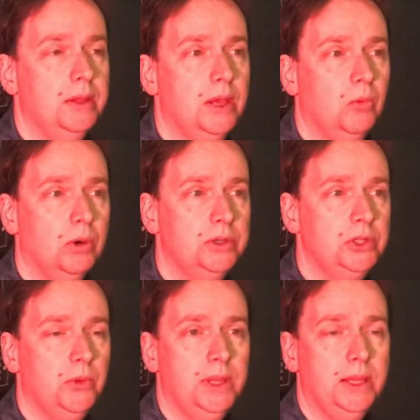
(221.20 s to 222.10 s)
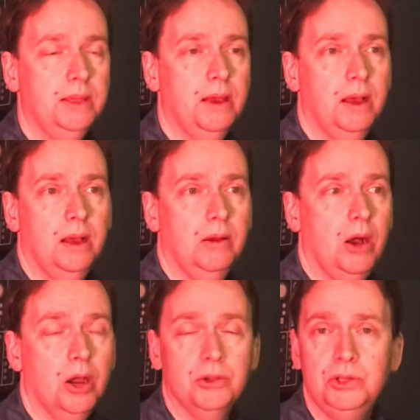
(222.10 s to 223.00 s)
that we're doing uh,
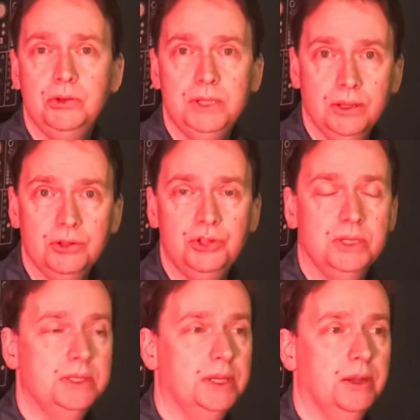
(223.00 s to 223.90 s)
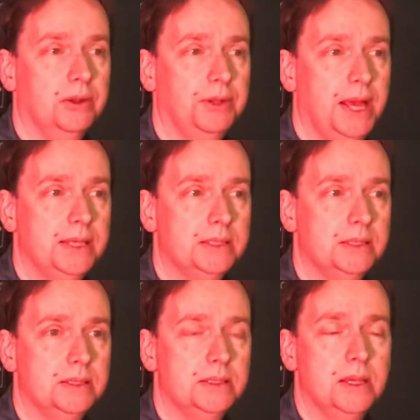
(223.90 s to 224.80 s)
our due diligence in our
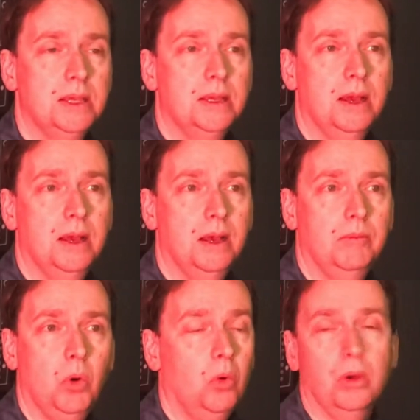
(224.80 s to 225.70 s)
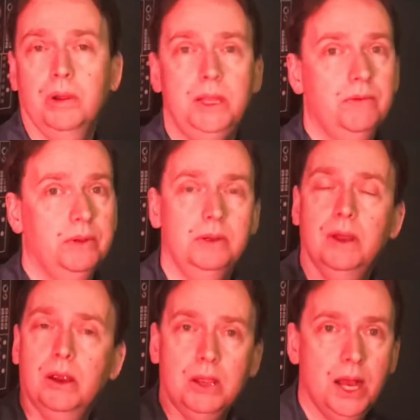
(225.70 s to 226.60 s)
classes um, or even
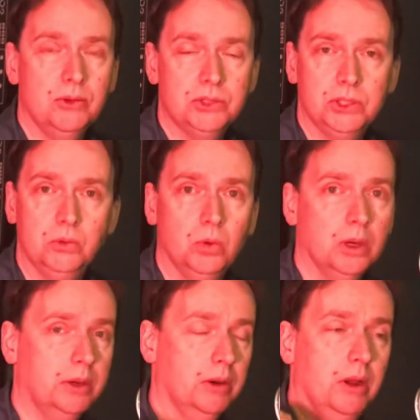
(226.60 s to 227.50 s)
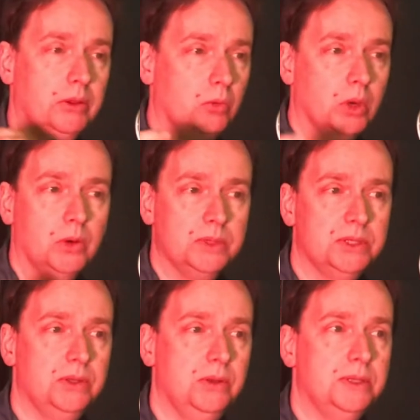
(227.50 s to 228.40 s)
our counseling work or other work with
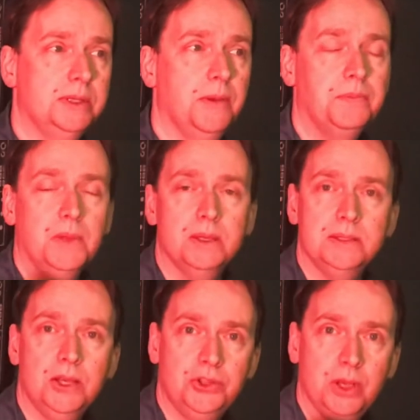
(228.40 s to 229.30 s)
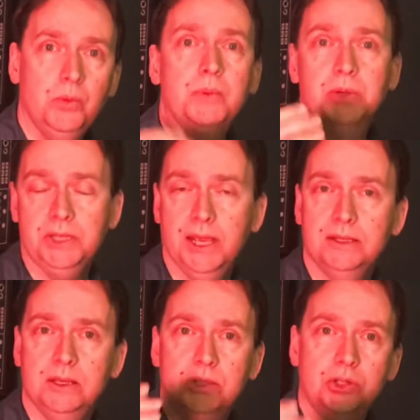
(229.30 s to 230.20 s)
students such that we
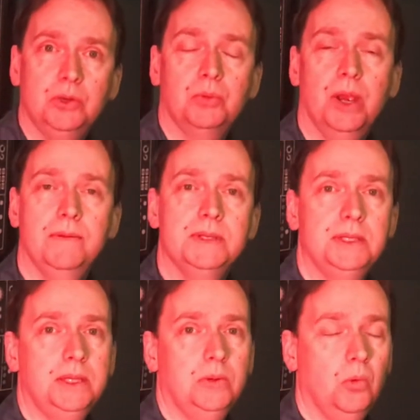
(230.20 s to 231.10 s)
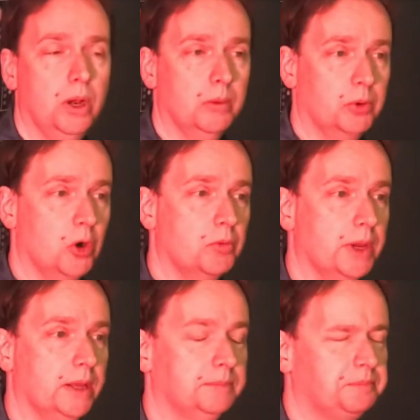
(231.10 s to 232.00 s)
protect student privacy where
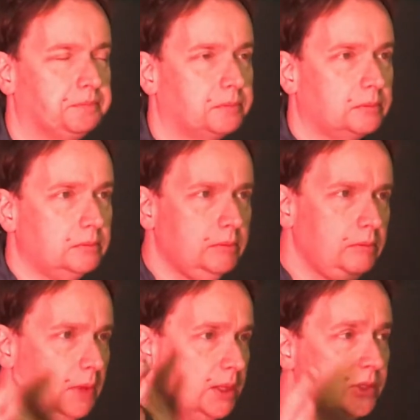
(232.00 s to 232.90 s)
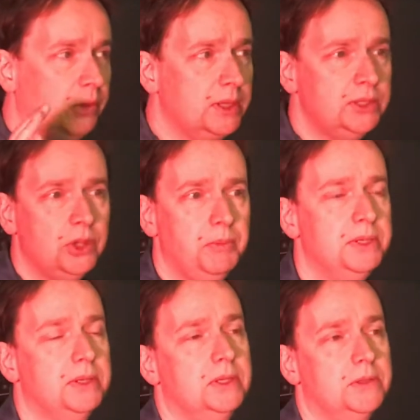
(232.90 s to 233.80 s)
appropriate. So let's jump
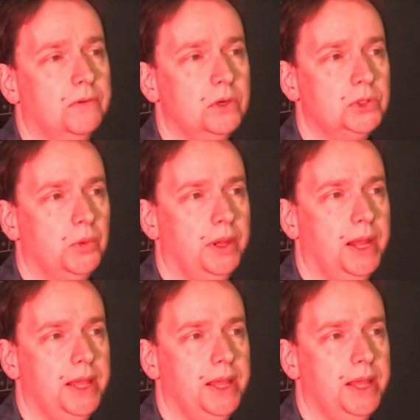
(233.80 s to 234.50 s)
into this first one,